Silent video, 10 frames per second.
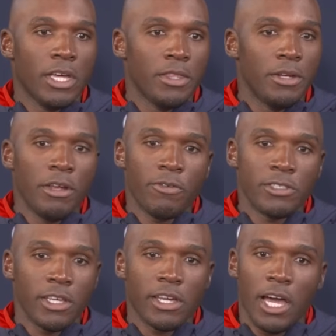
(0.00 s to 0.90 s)
Yeah, the
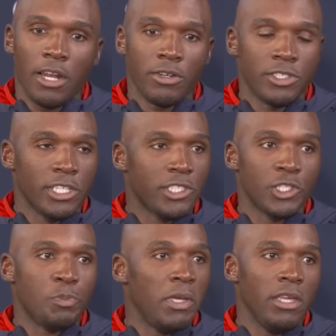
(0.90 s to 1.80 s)
difference in Kyler is just the
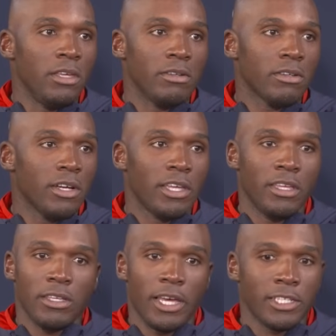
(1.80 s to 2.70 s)
speed.
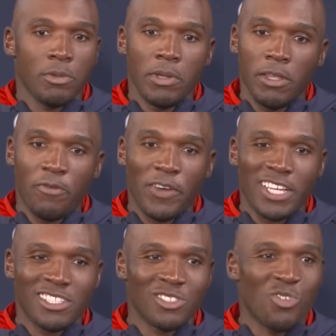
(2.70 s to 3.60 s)
He has to be the
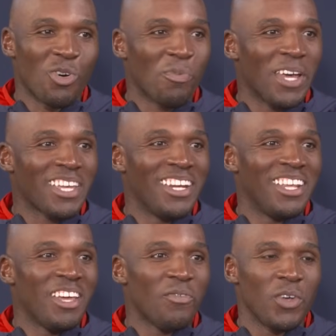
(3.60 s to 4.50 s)
fastest quarterback in the
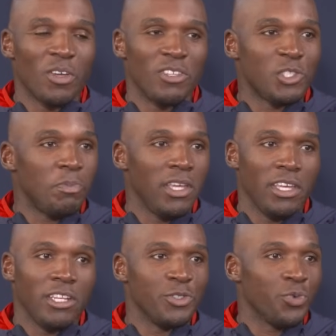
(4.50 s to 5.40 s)
NFL. The
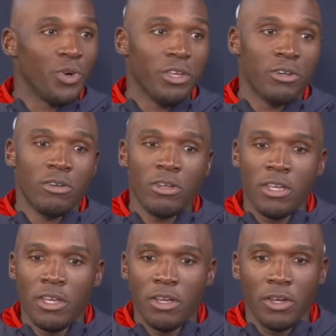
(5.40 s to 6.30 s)
speed is real,
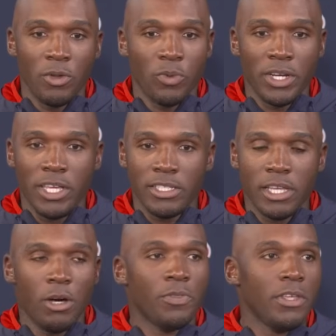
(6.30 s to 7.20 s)
and when he's
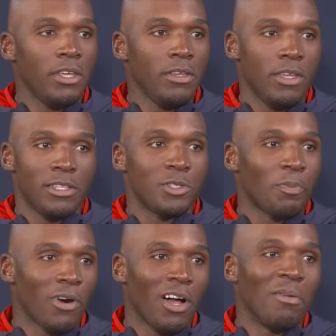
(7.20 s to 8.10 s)
healthy, it's a
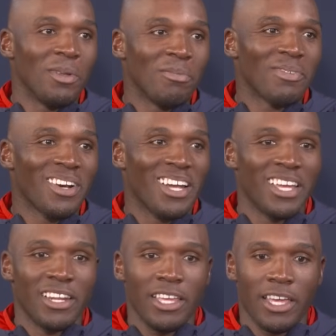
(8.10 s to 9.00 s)
problem, right?
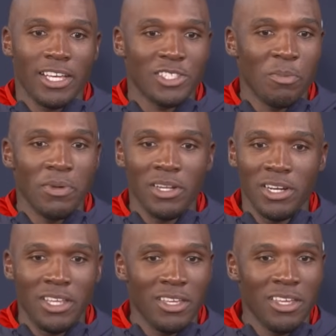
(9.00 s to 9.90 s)
And he has the
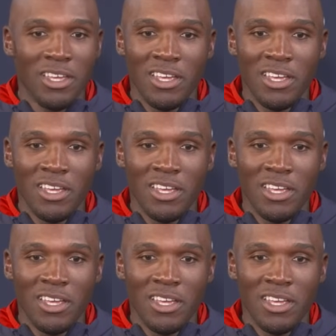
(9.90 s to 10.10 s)
ability.